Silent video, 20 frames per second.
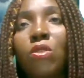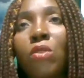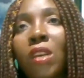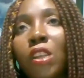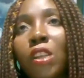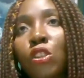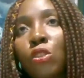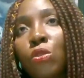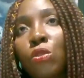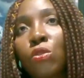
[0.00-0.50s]
You
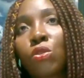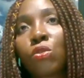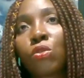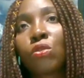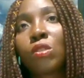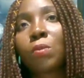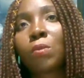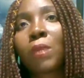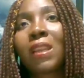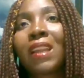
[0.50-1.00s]
can choose
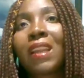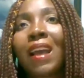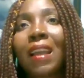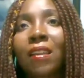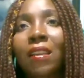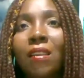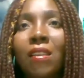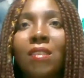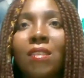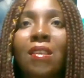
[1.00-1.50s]
to spend
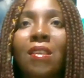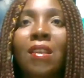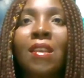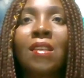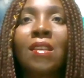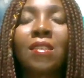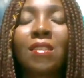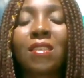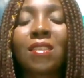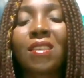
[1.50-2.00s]
at least
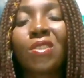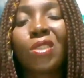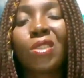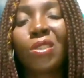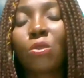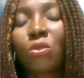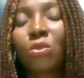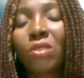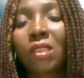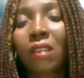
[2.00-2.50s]

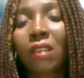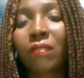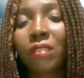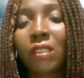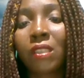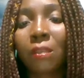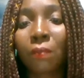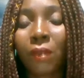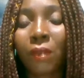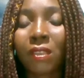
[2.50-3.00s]
60 to
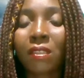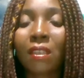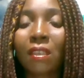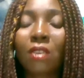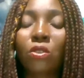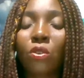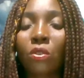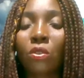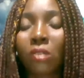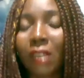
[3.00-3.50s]

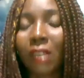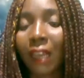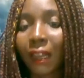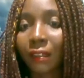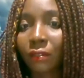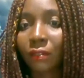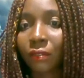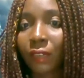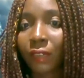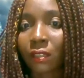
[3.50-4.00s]
70% on
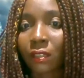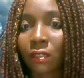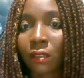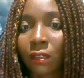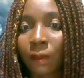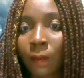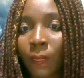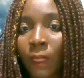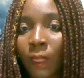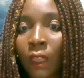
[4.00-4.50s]

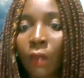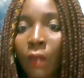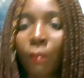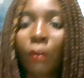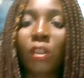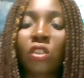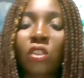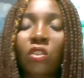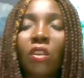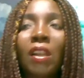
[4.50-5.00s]
adverts,
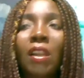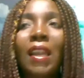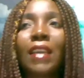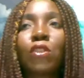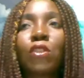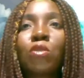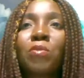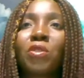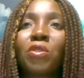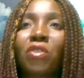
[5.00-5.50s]
but it's not
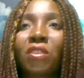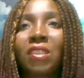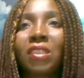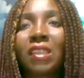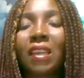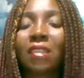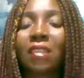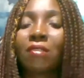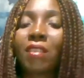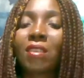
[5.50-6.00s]
like you'll be
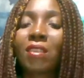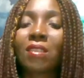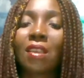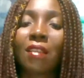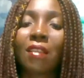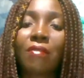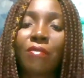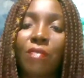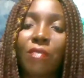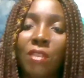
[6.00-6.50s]
running
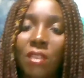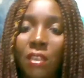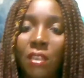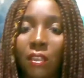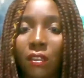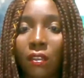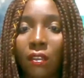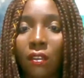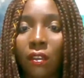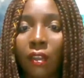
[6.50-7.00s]
adverts every
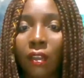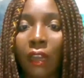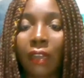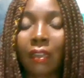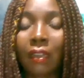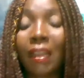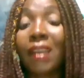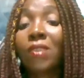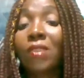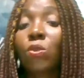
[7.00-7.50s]
day.
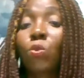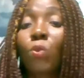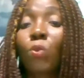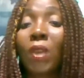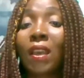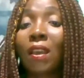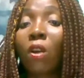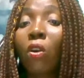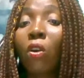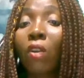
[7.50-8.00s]
And that's
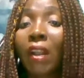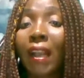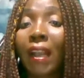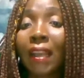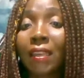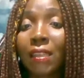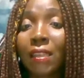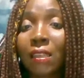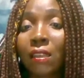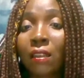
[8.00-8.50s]
where
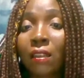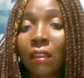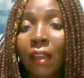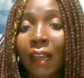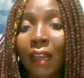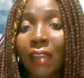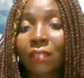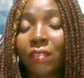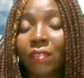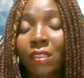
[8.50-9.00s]
organic
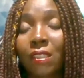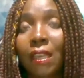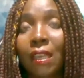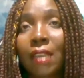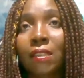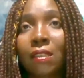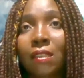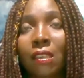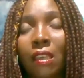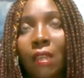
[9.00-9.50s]

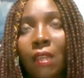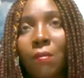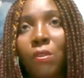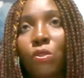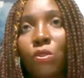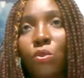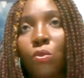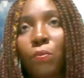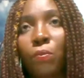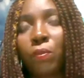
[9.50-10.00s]
advertising
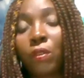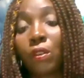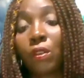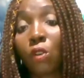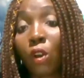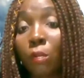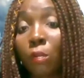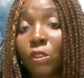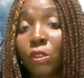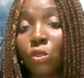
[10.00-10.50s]

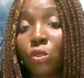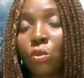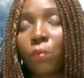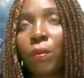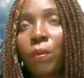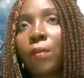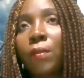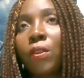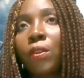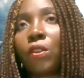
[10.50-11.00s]
come
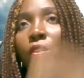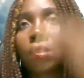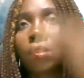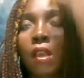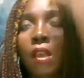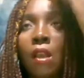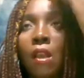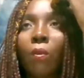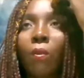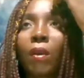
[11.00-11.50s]
into play,
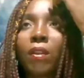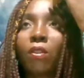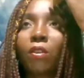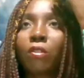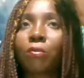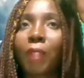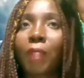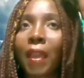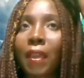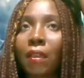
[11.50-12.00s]
because
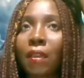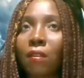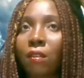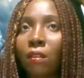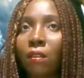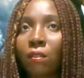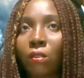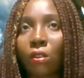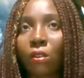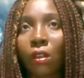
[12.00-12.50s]
one of
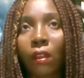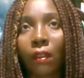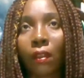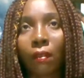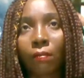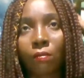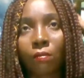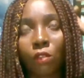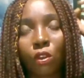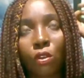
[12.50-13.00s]
my
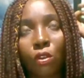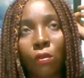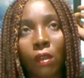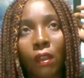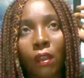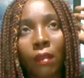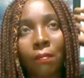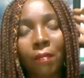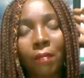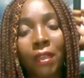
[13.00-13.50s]

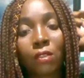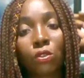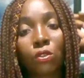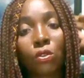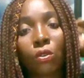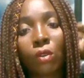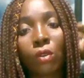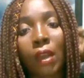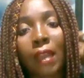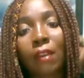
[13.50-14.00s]

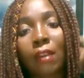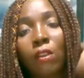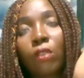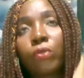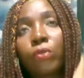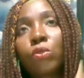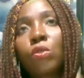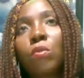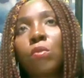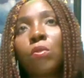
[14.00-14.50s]
mentor I
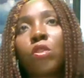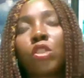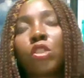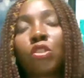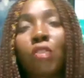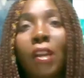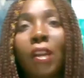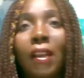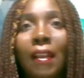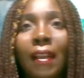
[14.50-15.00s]
love so
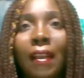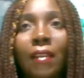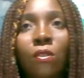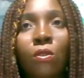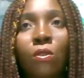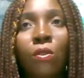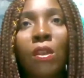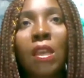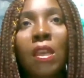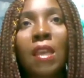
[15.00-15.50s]
much, Grant
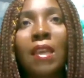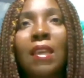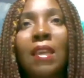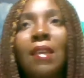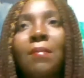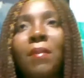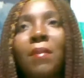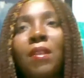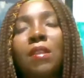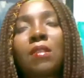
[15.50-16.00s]
Cardone,
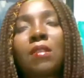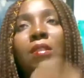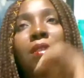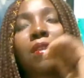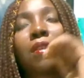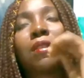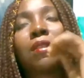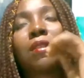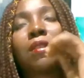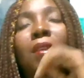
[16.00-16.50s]
he made a
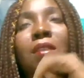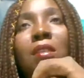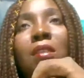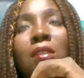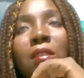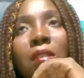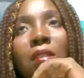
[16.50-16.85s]
statement.